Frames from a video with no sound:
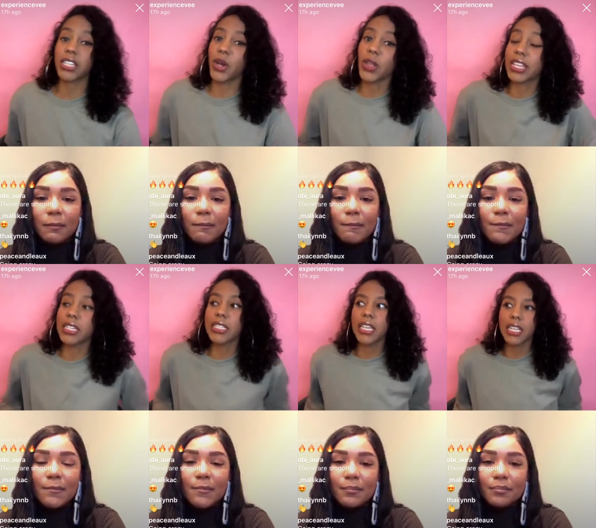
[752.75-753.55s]
Speaker 1: Yo,
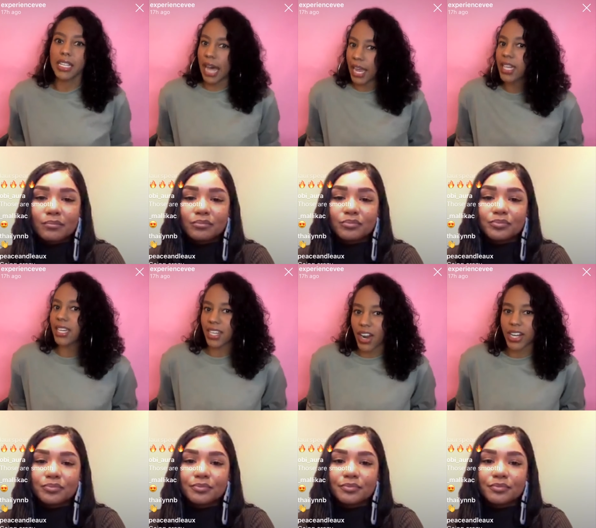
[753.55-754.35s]
there's a lot of
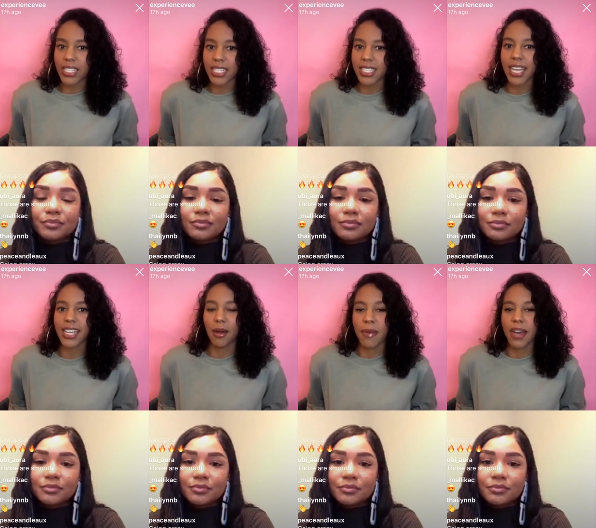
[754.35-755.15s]
good artists
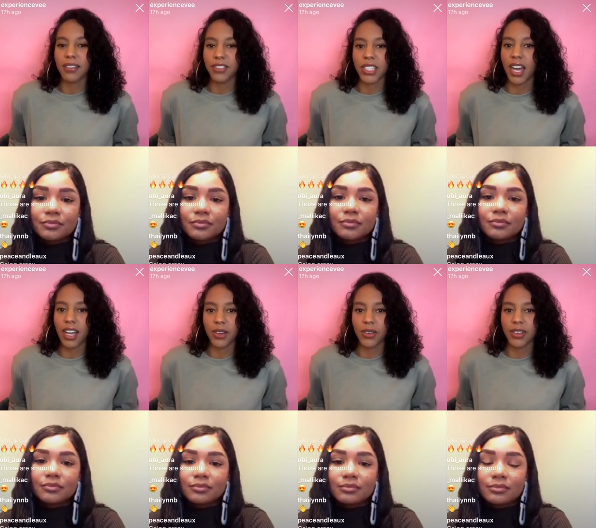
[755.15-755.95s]
that come out of
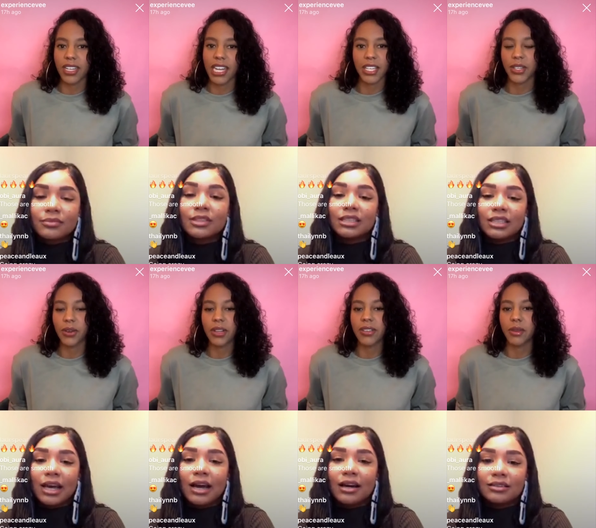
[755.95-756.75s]
Chicago and like yeah,
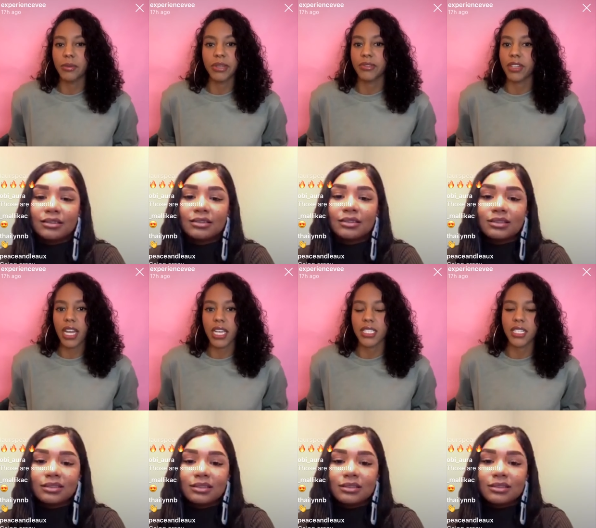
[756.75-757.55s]

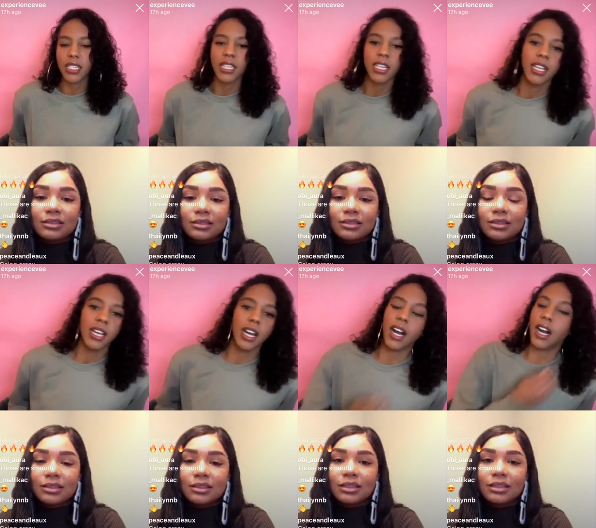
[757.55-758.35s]
realizing it.
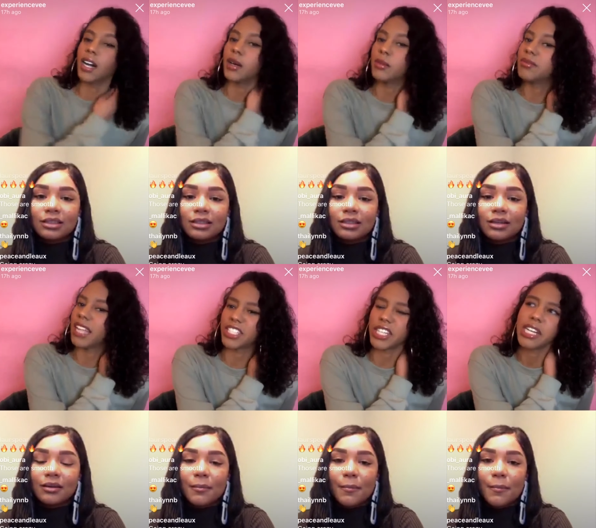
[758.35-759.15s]
Um,
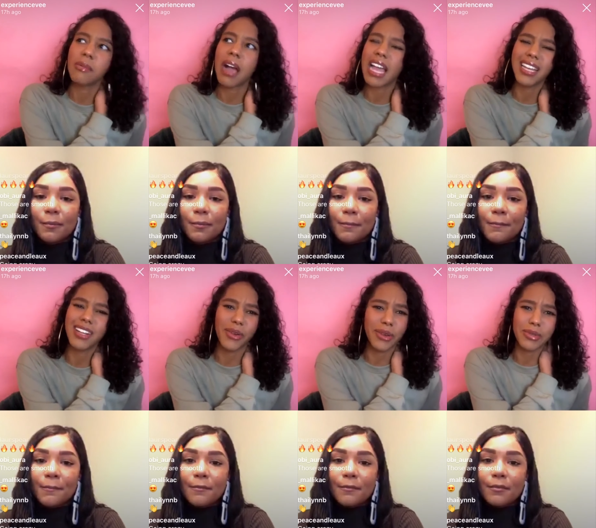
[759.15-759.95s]
like Jeremiah, I
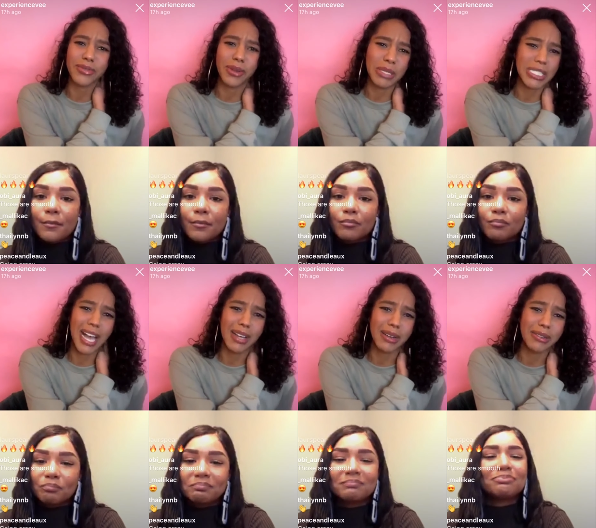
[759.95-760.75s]
didn't know he was from
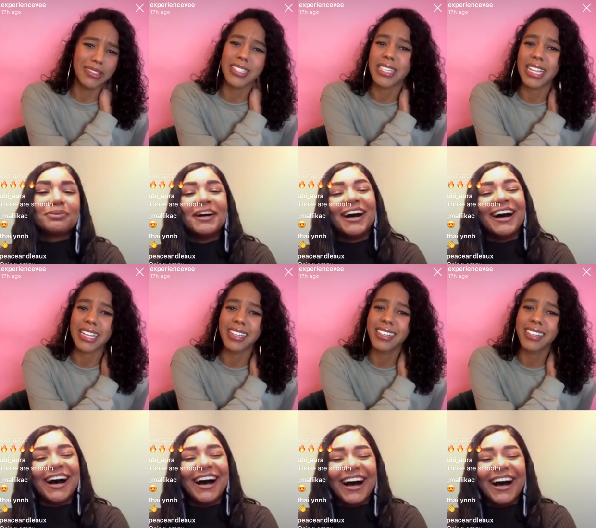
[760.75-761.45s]
Chicago until like